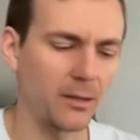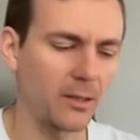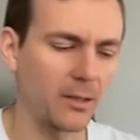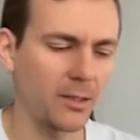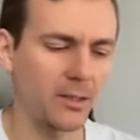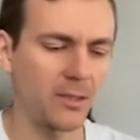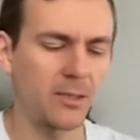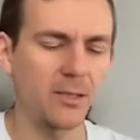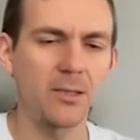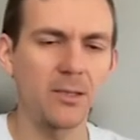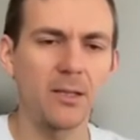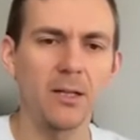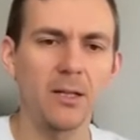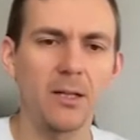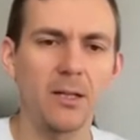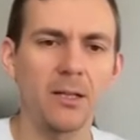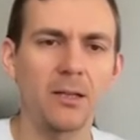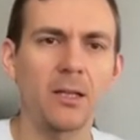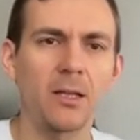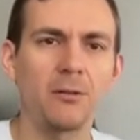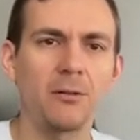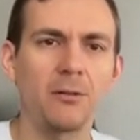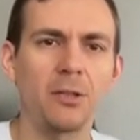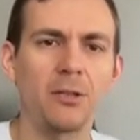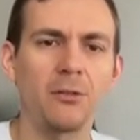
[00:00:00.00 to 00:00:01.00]
this.
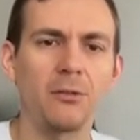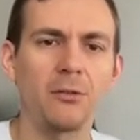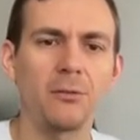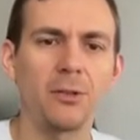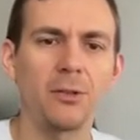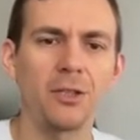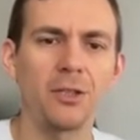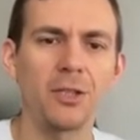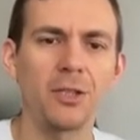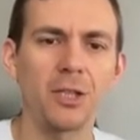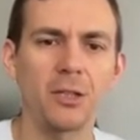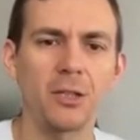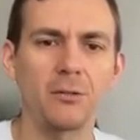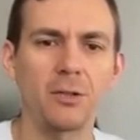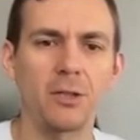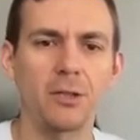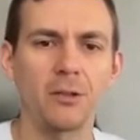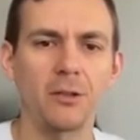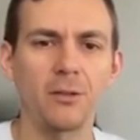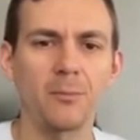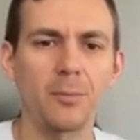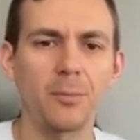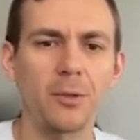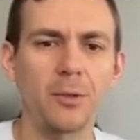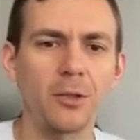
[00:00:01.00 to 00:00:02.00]
Now we need to regenerate
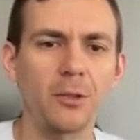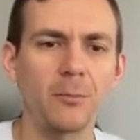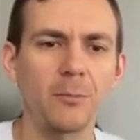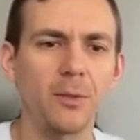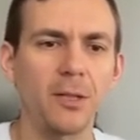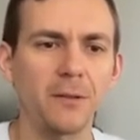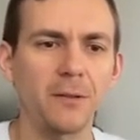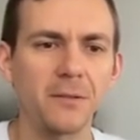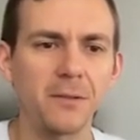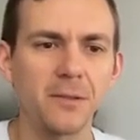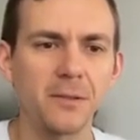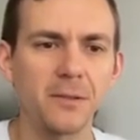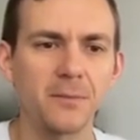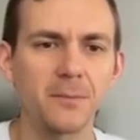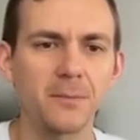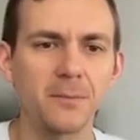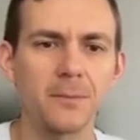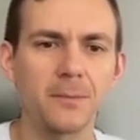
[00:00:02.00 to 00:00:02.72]
the protobufs,